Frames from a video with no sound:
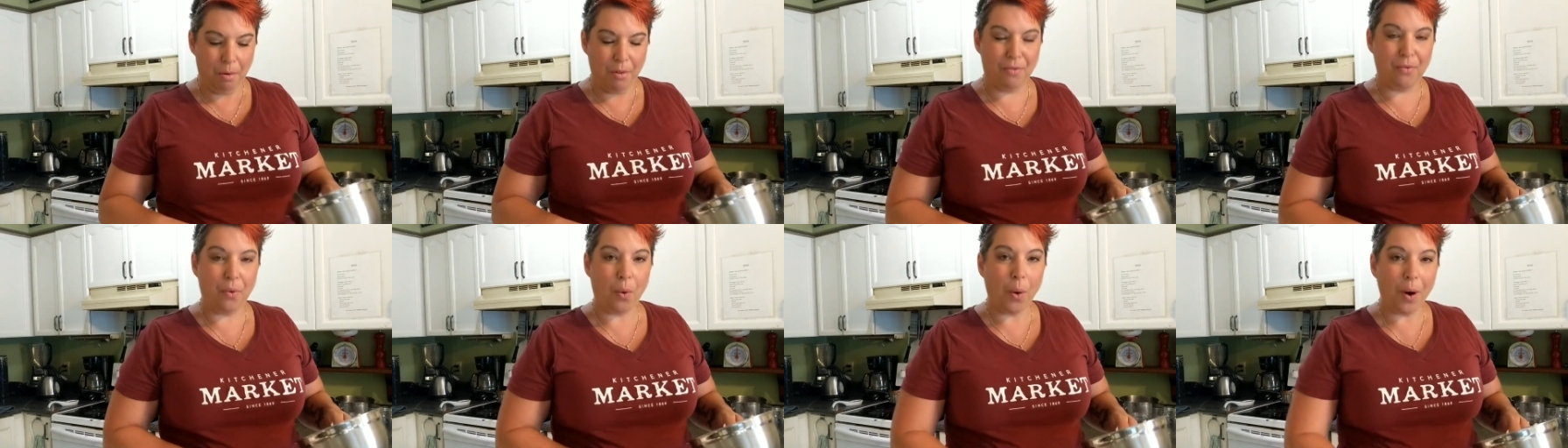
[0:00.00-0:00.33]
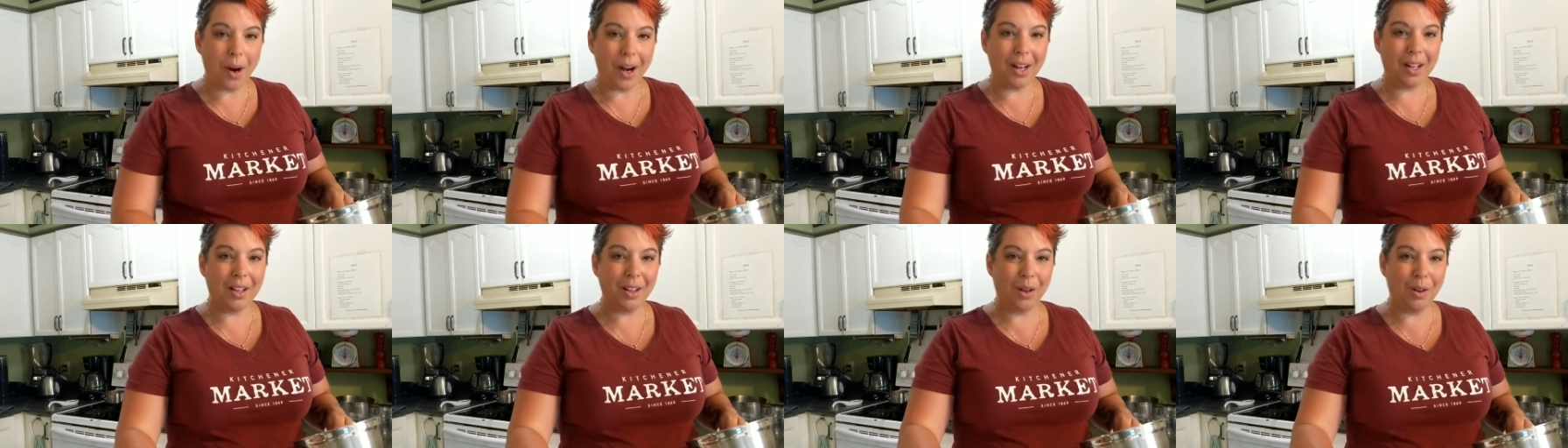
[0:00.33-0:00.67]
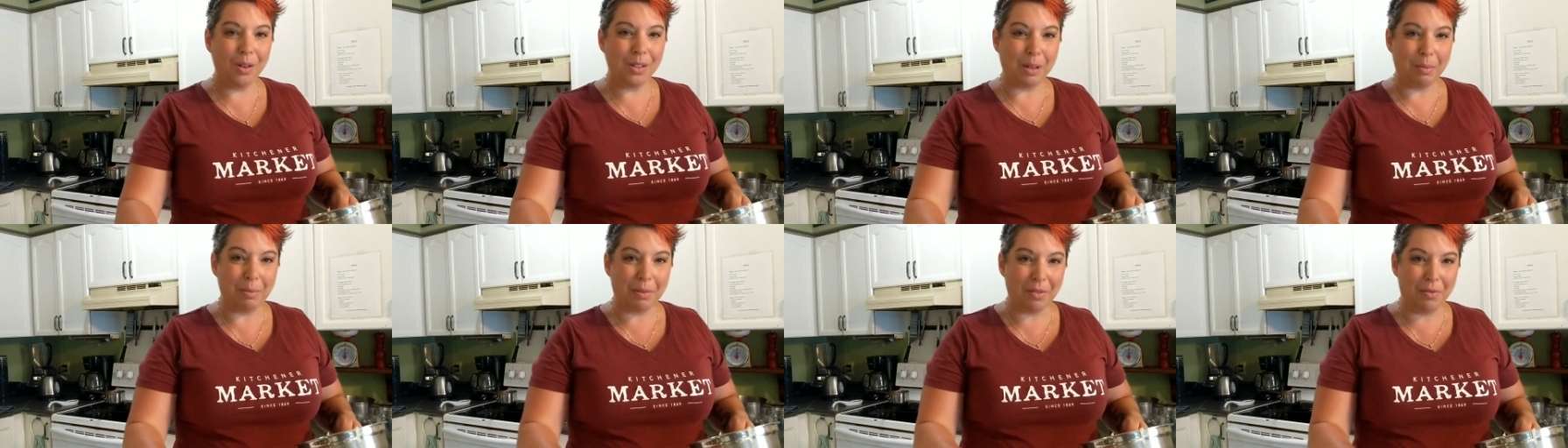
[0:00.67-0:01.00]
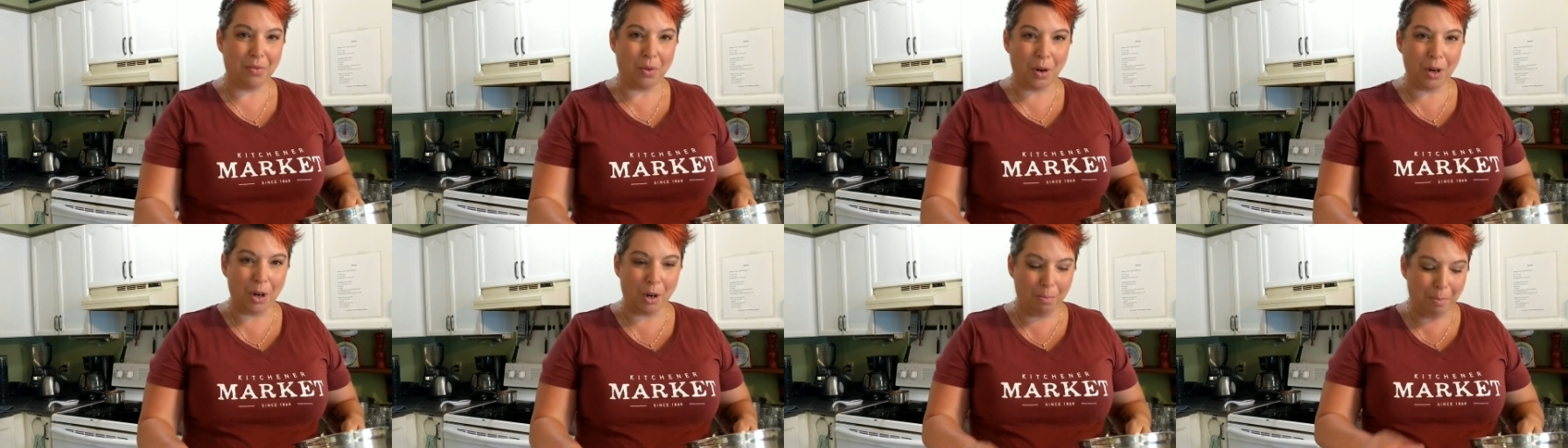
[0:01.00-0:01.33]
Before I close up the
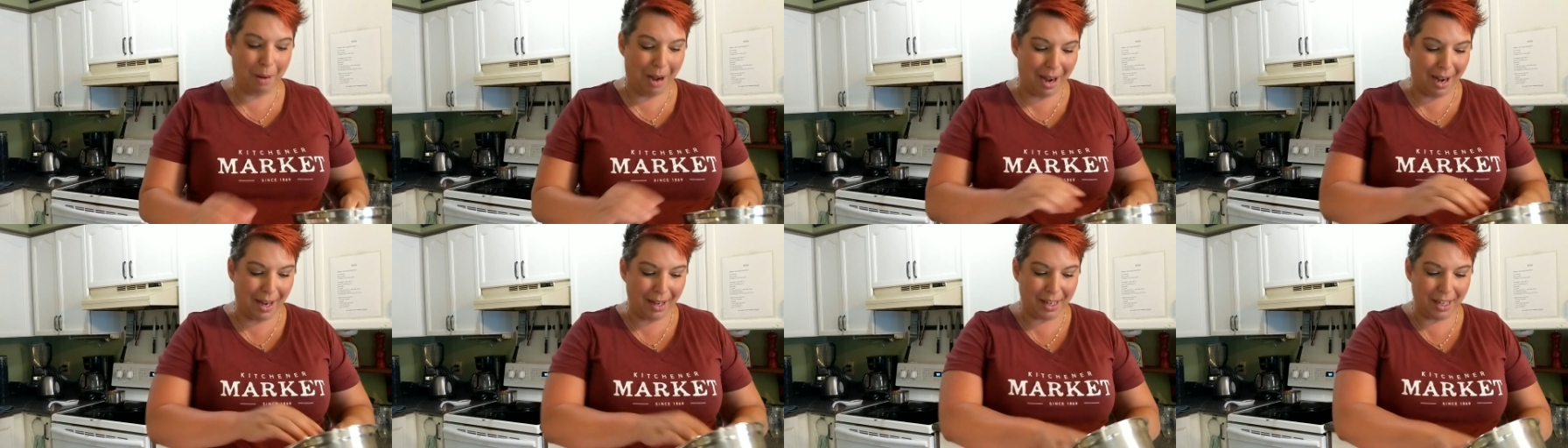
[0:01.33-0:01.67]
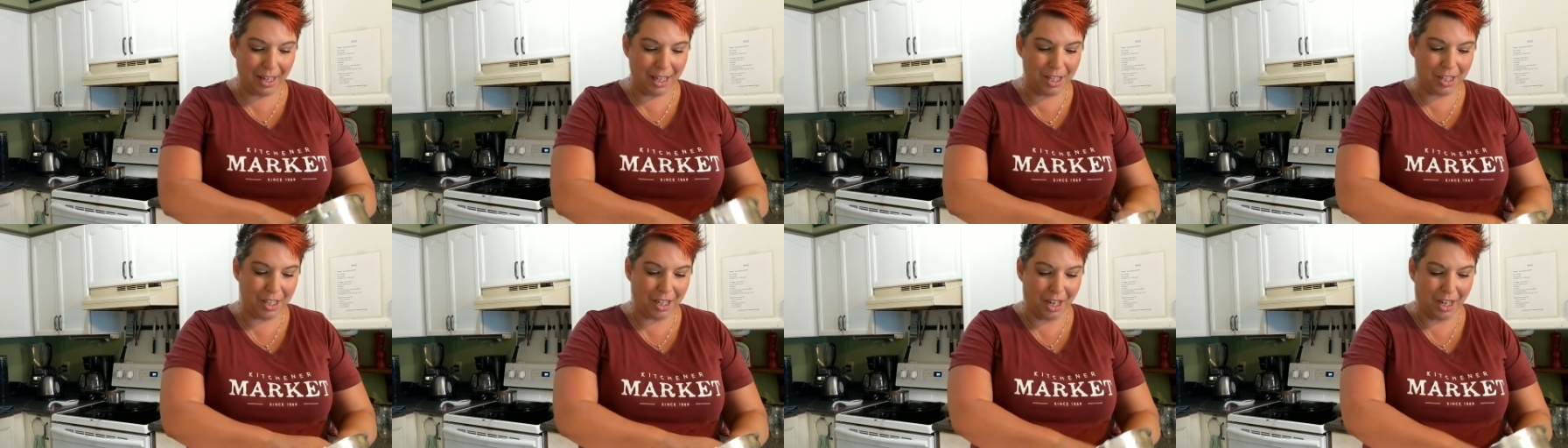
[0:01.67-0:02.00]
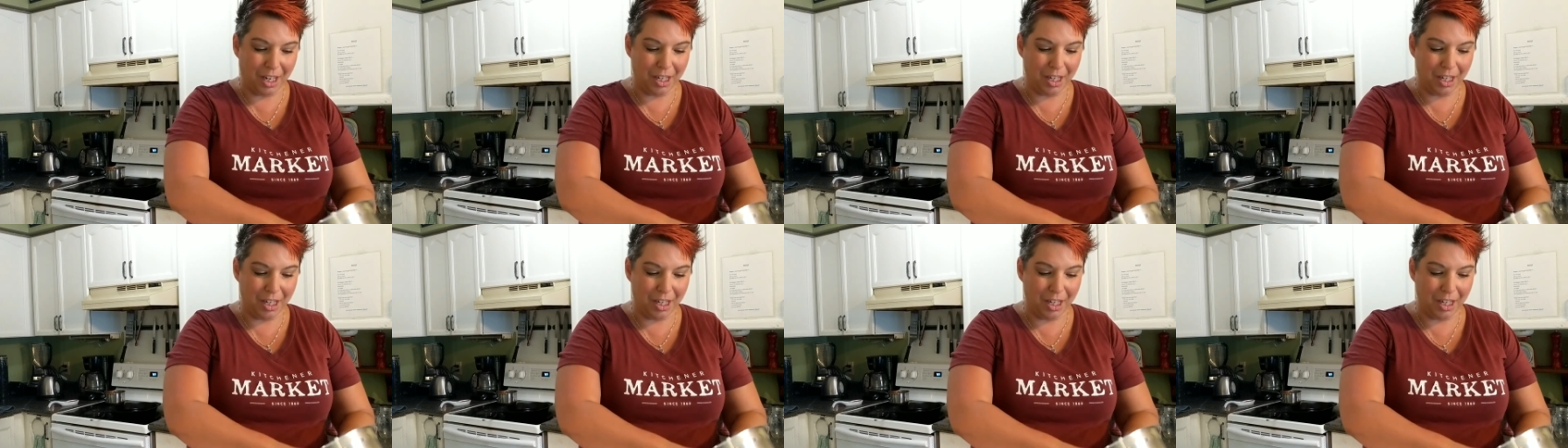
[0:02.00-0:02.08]
foil package,